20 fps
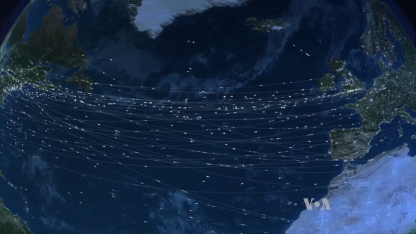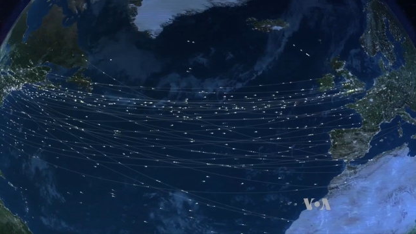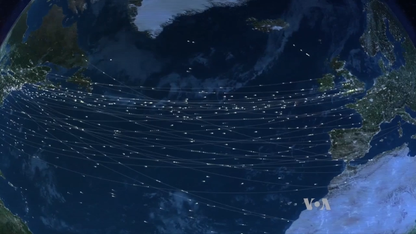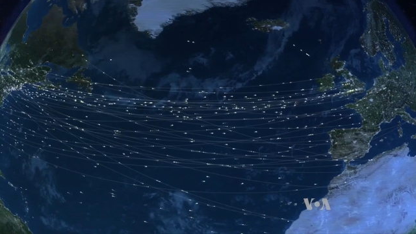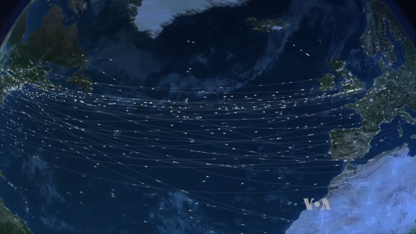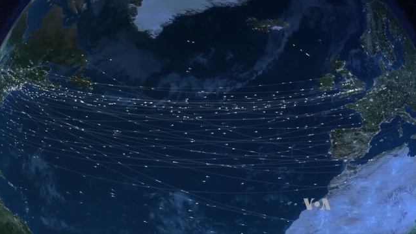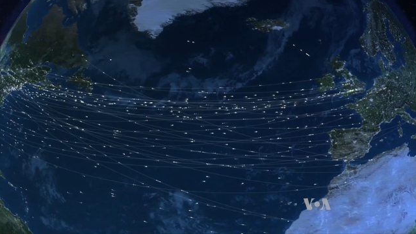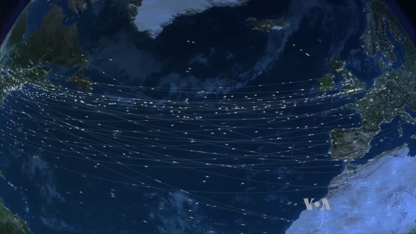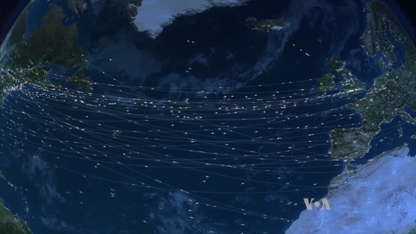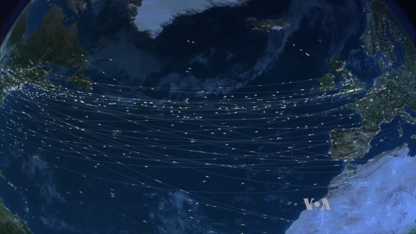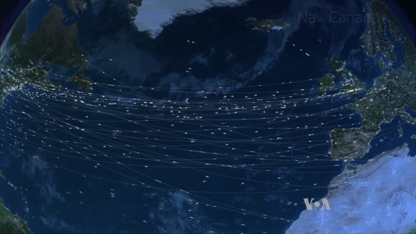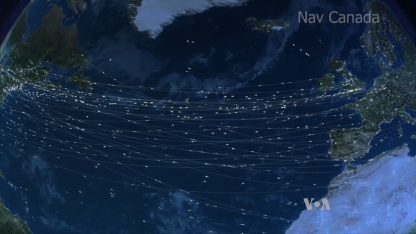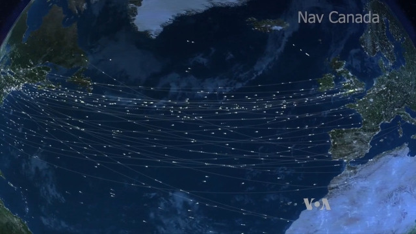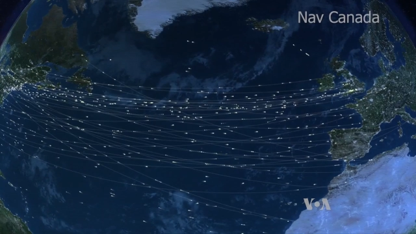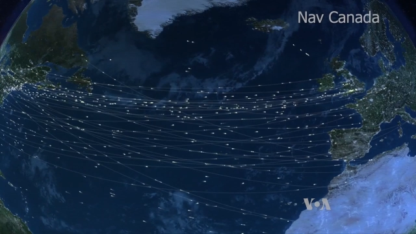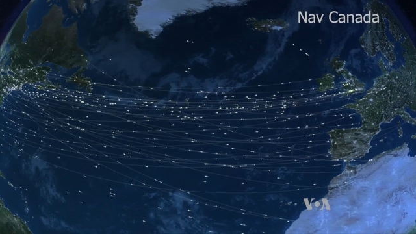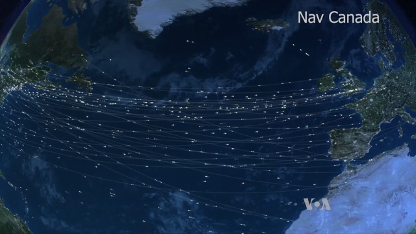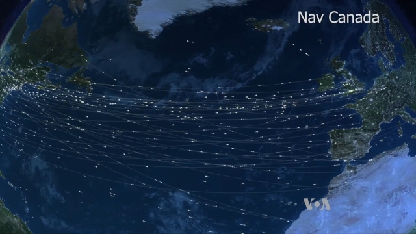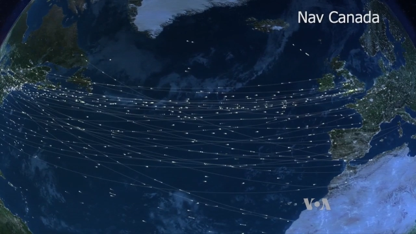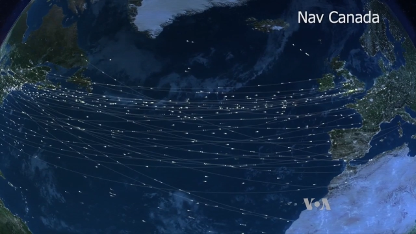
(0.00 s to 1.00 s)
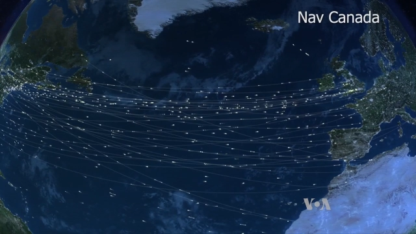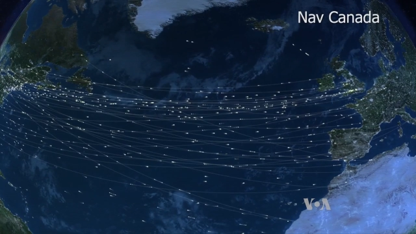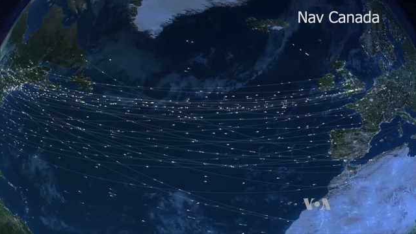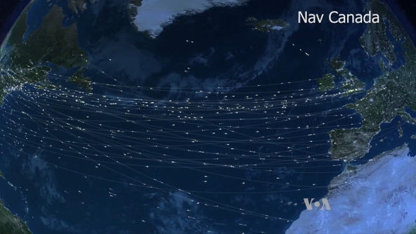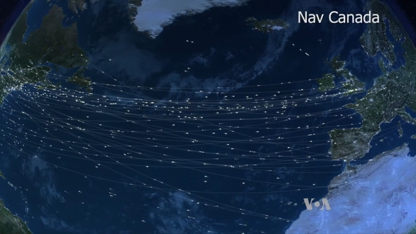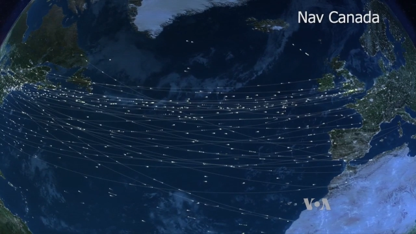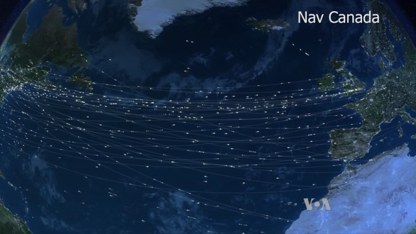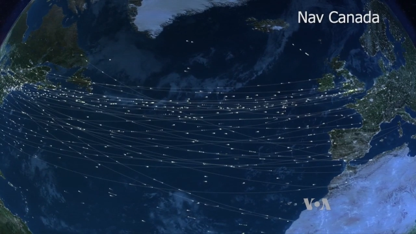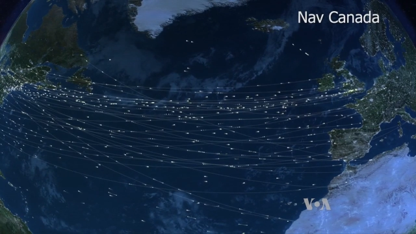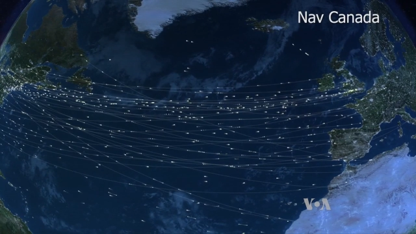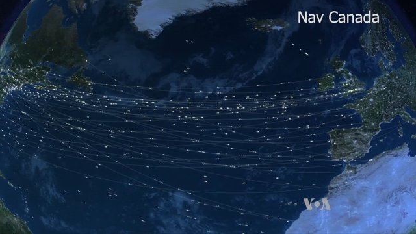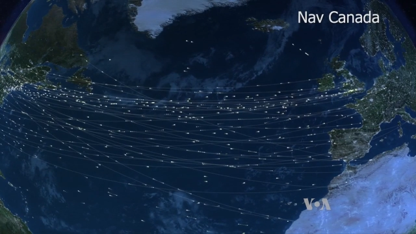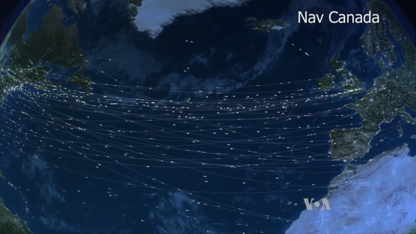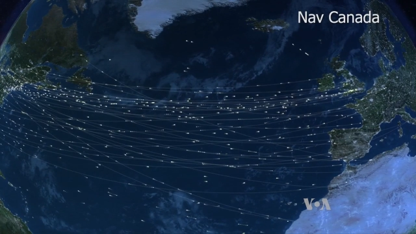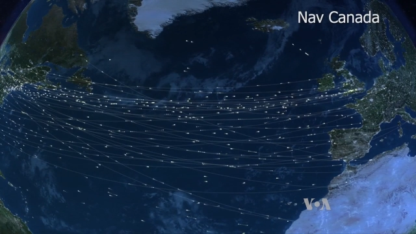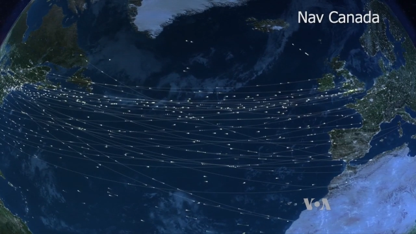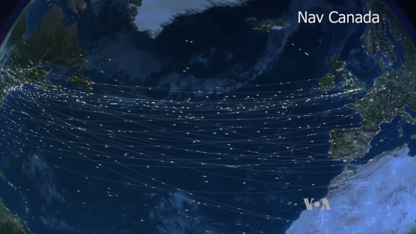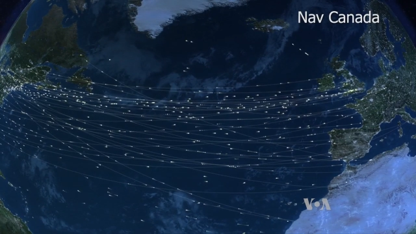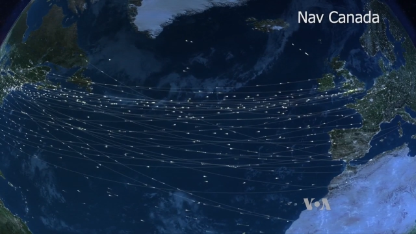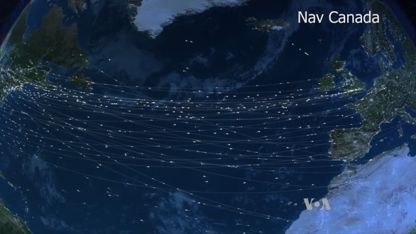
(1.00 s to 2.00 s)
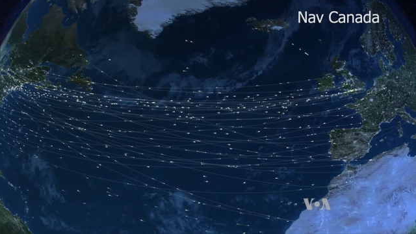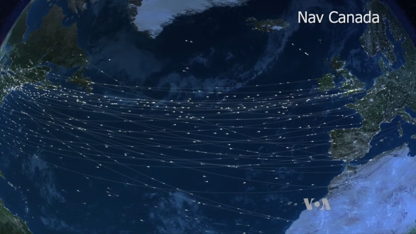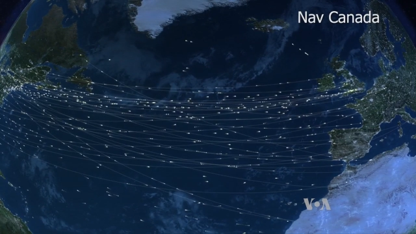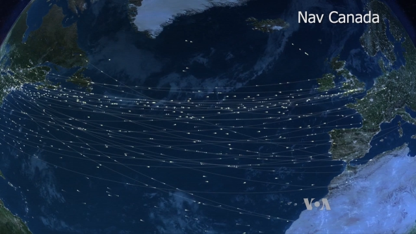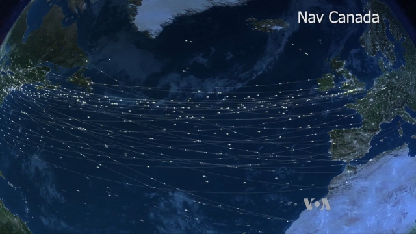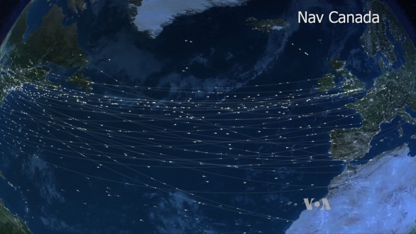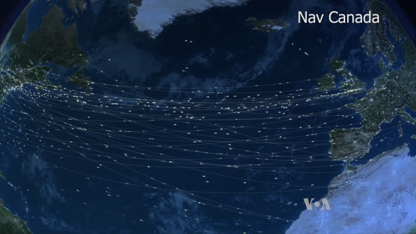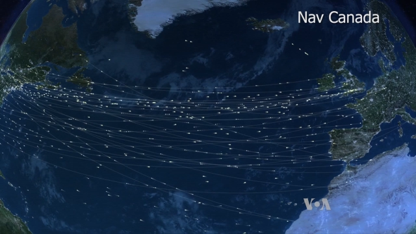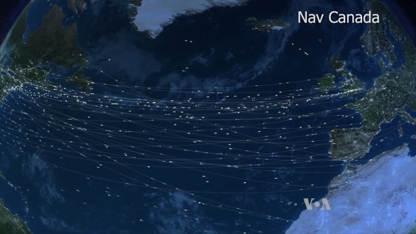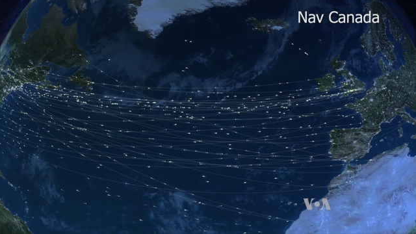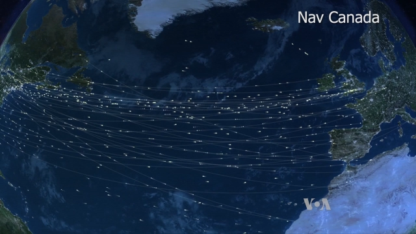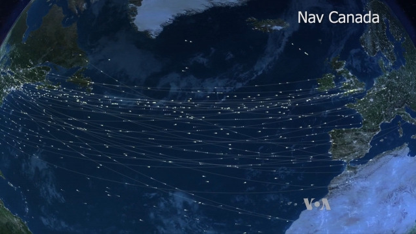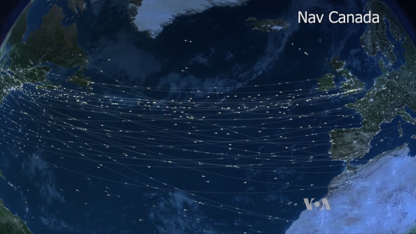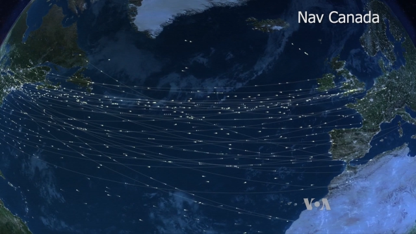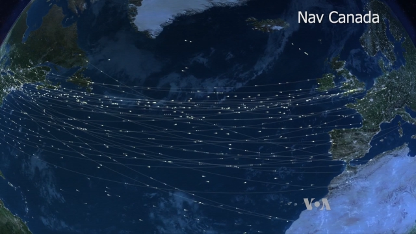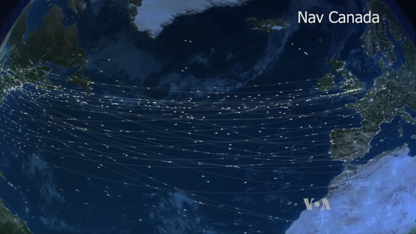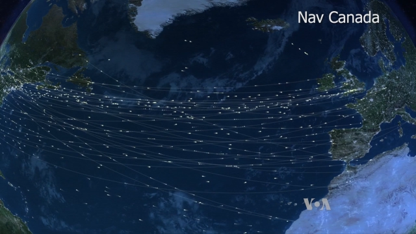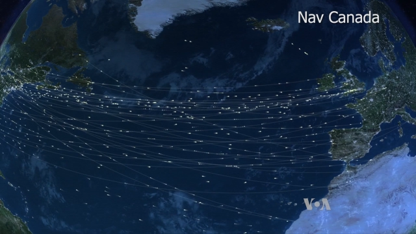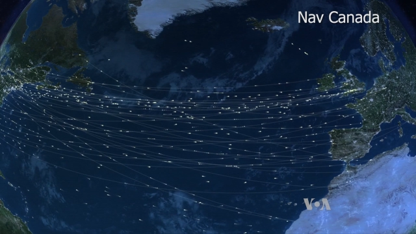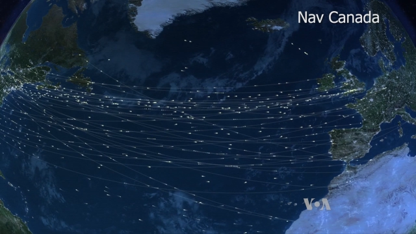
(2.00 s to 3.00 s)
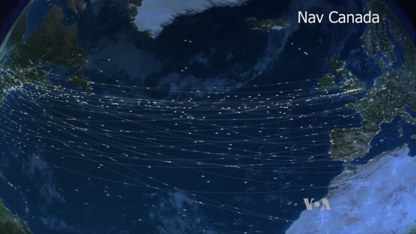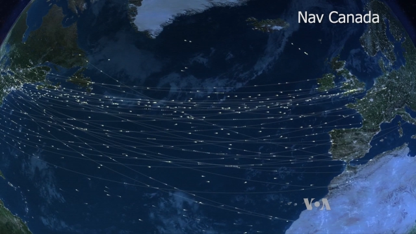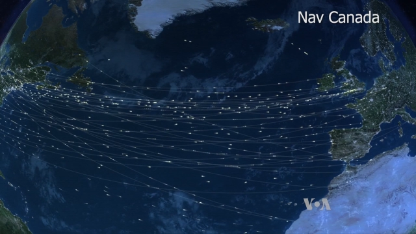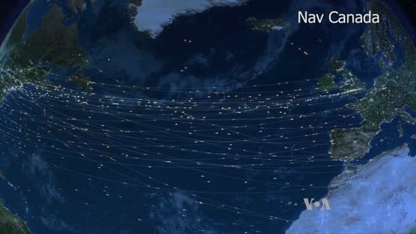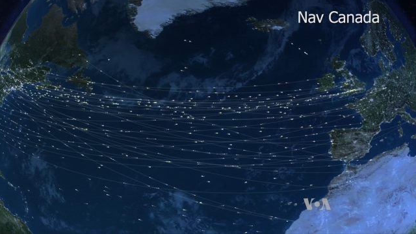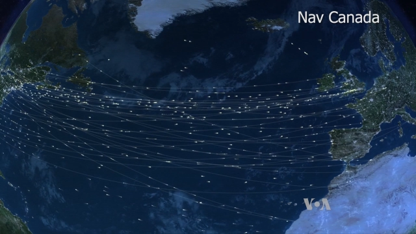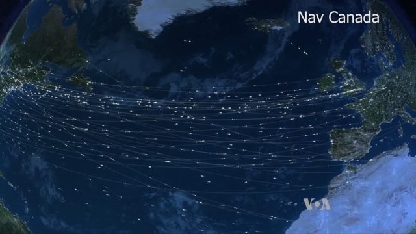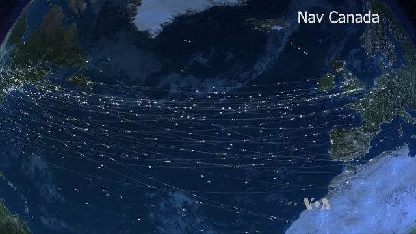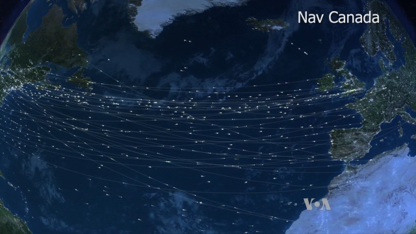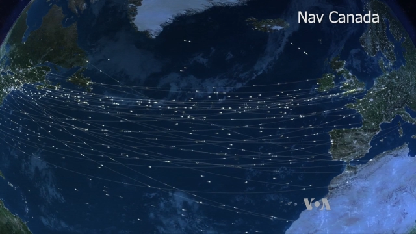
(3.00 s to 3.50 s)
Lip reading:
[unreadable: no face in view]